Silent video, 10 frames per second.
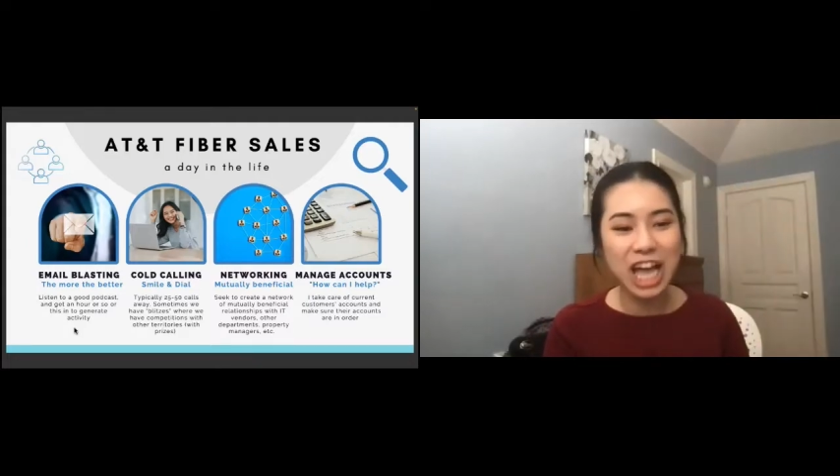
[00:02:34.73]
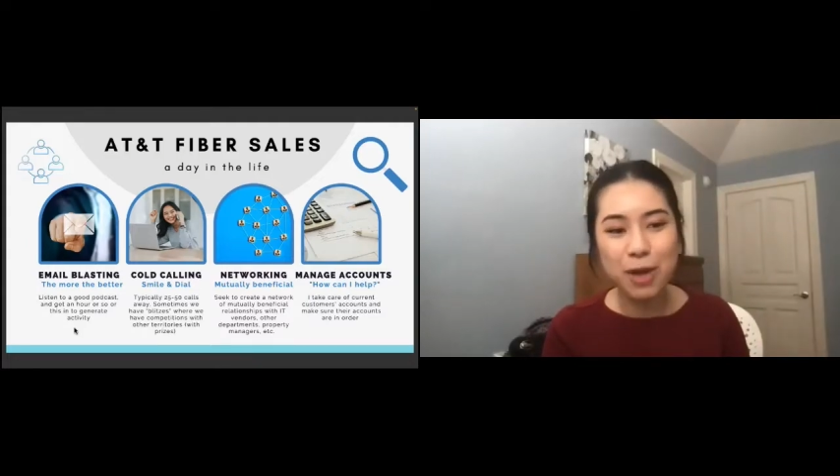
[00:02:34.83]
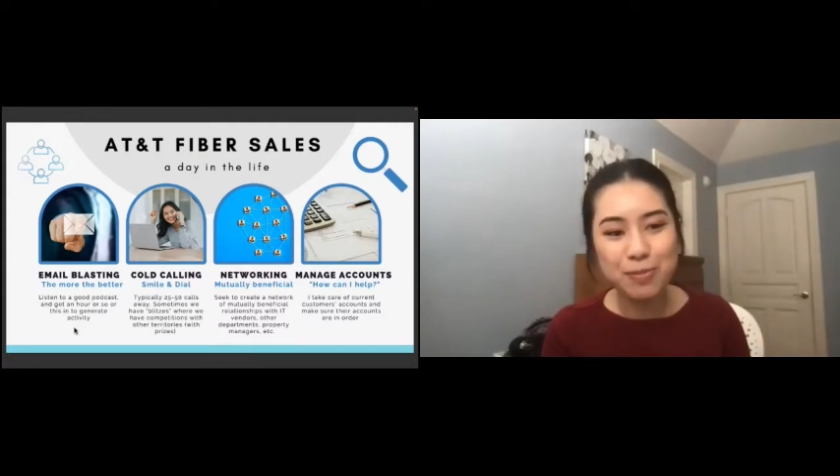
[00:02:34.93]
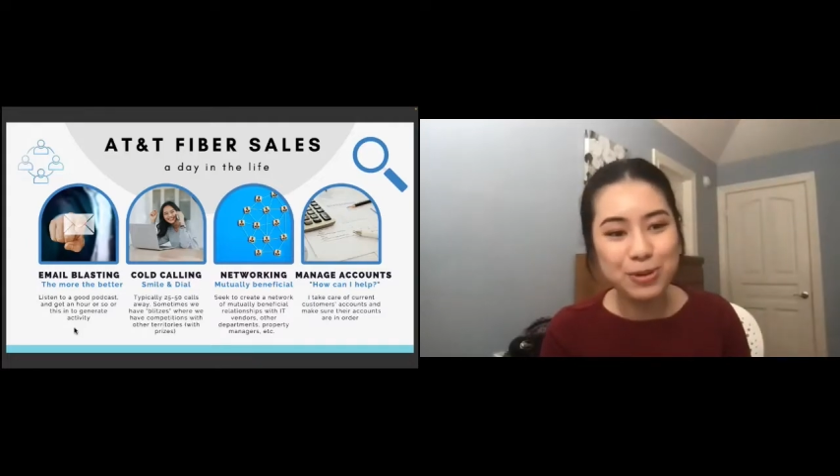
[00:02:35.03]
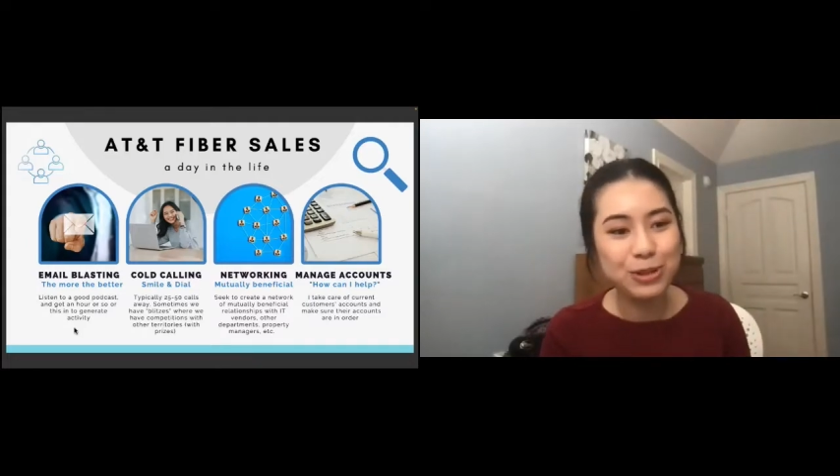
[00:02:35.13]

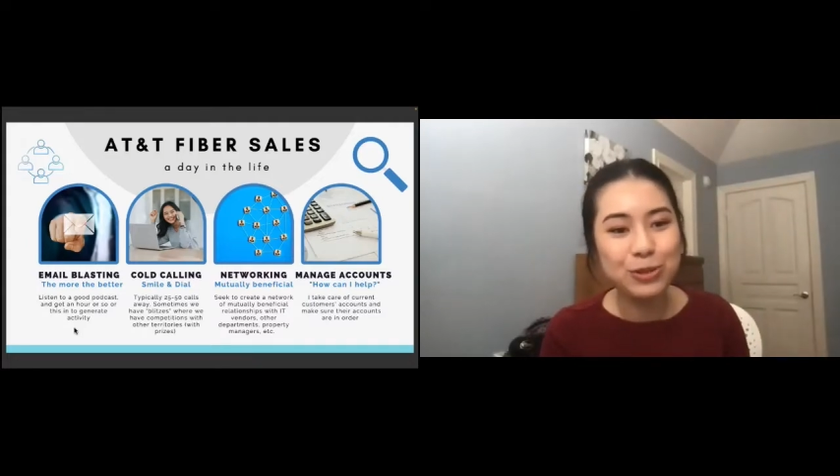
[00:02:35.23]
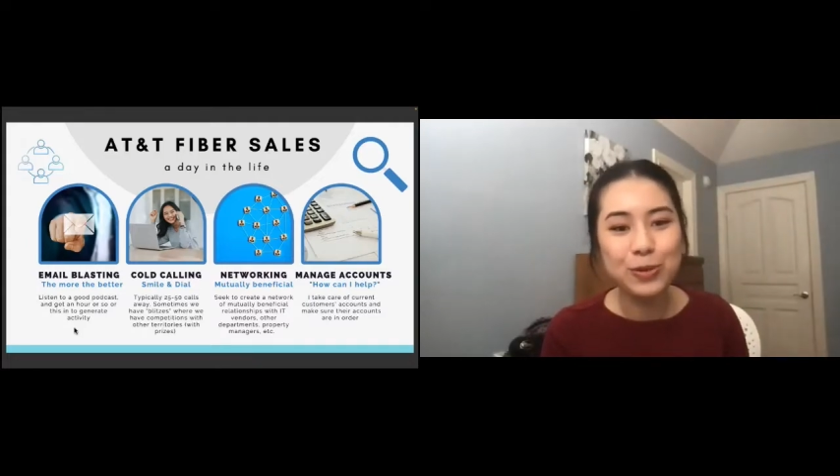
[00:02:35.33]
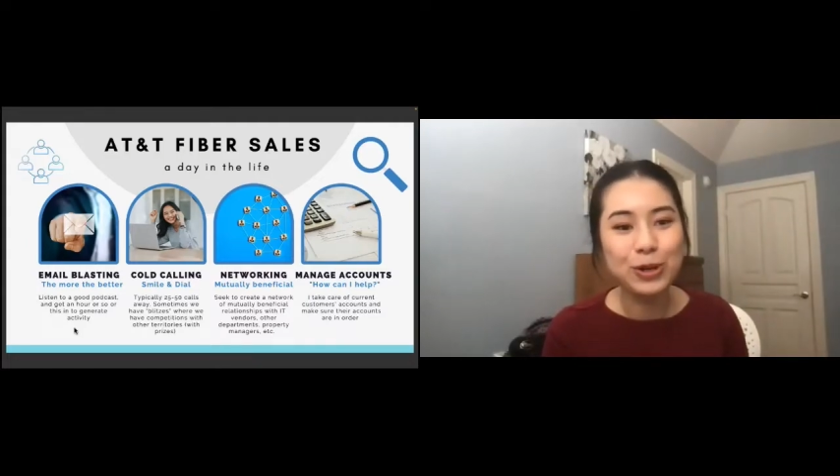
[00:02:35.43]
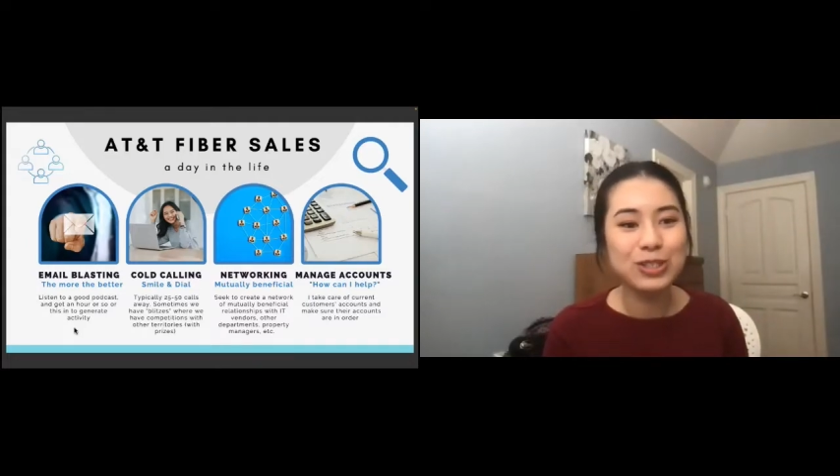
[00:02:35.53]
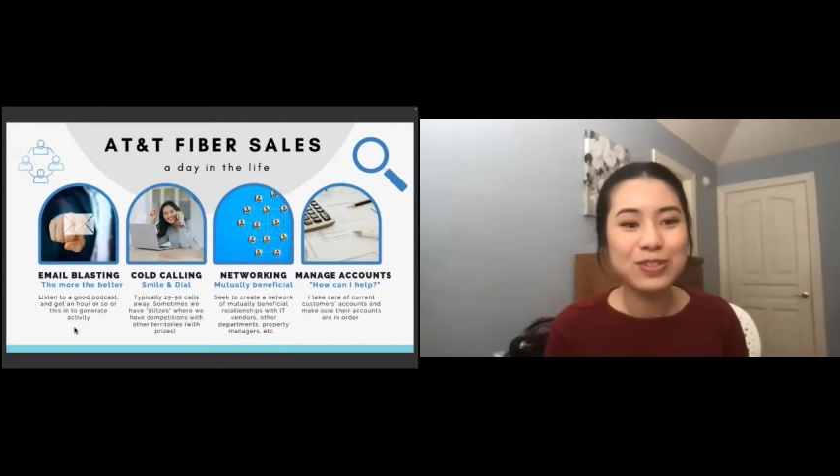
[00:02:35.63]
happen in the
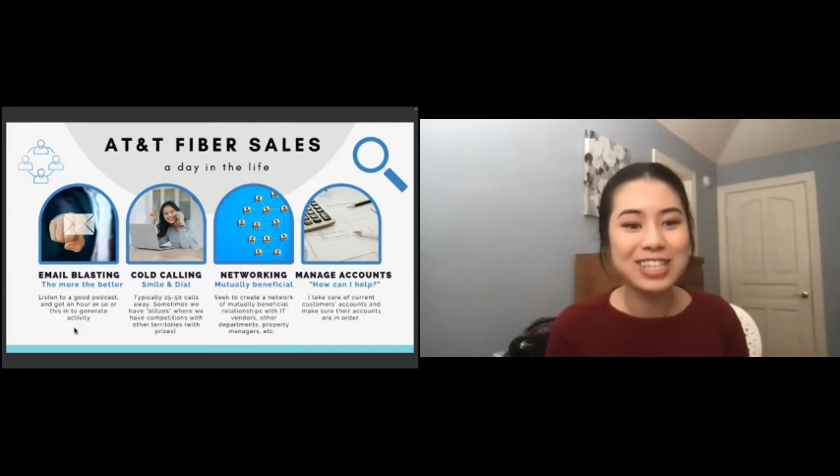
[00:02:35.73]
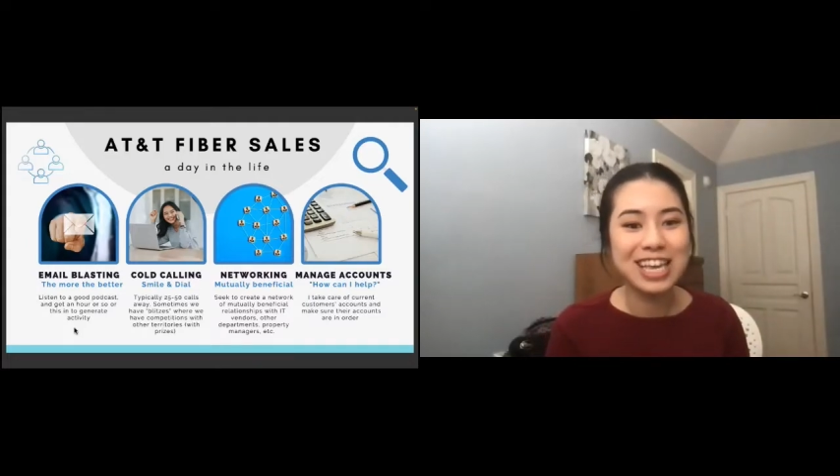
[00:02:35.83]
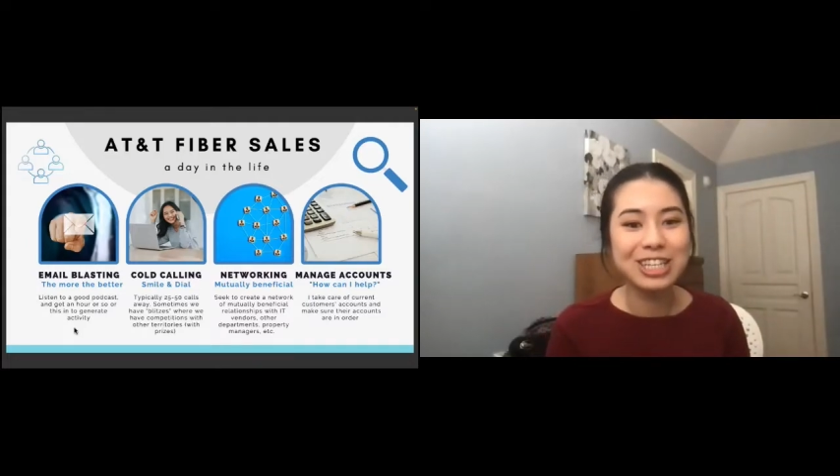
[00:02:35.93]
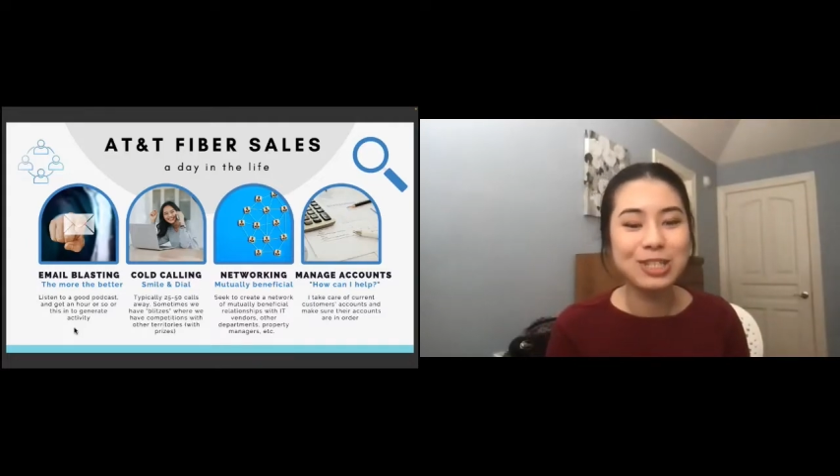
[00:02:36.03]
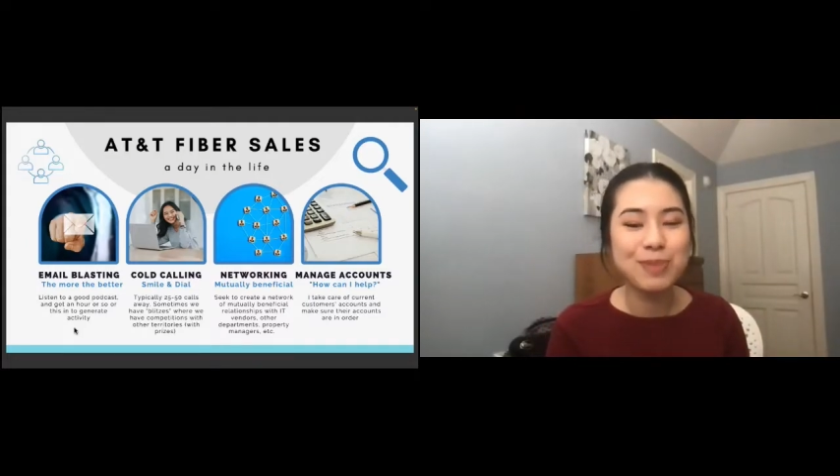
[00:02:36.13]
world of sales.